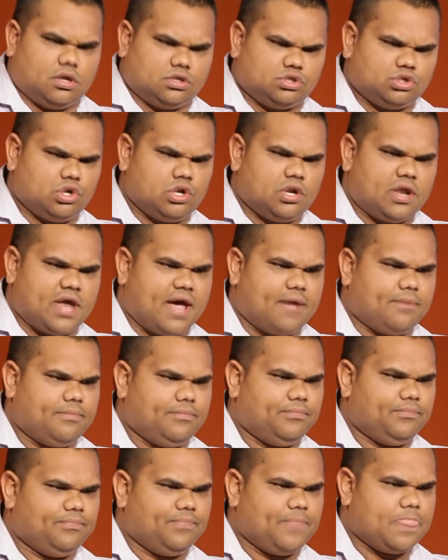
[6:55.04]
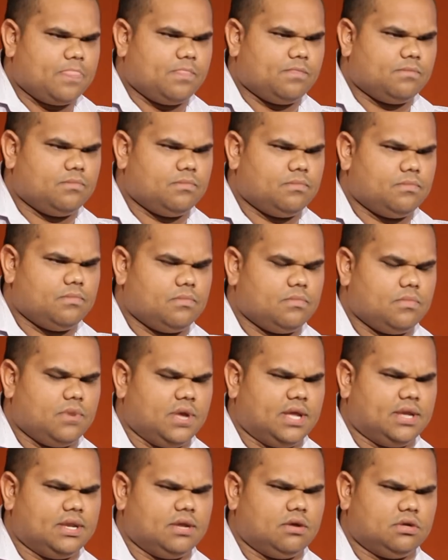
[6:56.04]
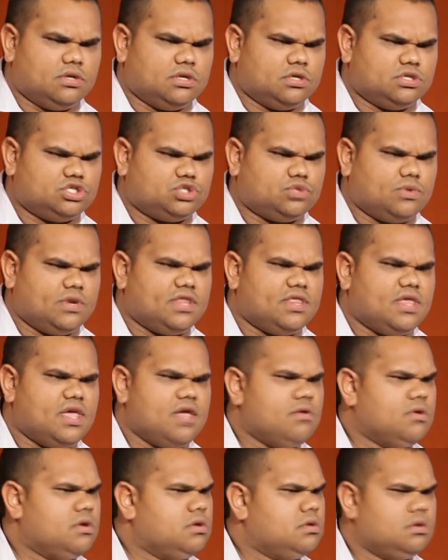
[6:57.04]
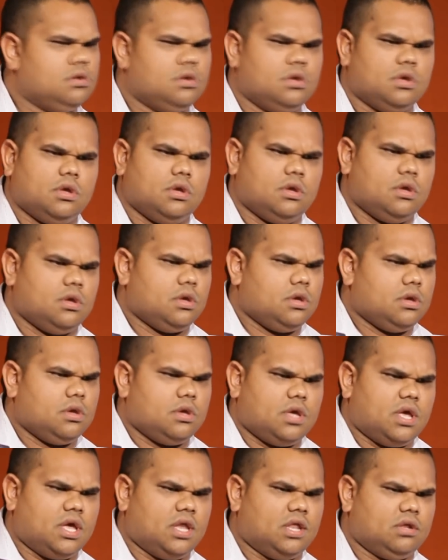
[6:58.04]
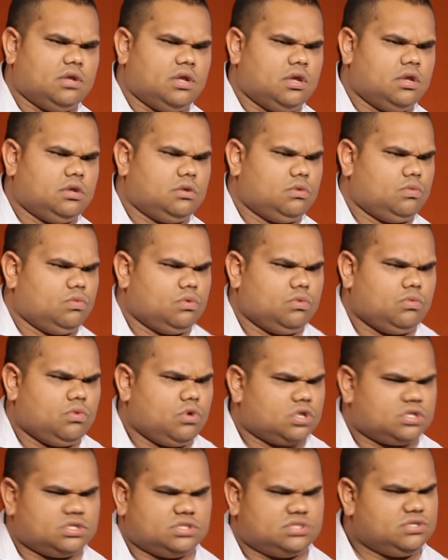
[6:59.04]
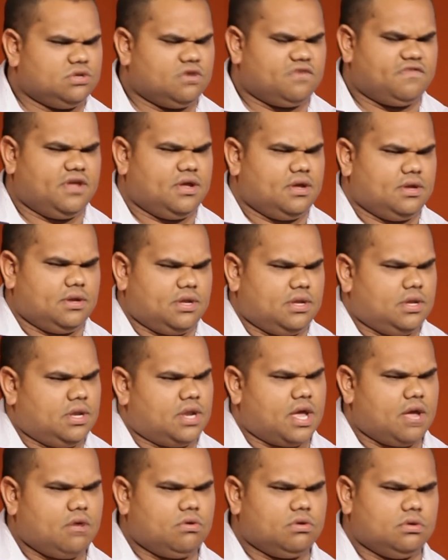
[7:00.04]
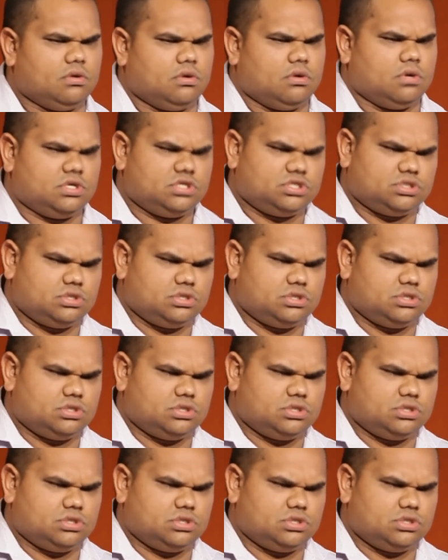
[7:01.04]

I turned up and I just went in there and and, and it worked itself out you know I, I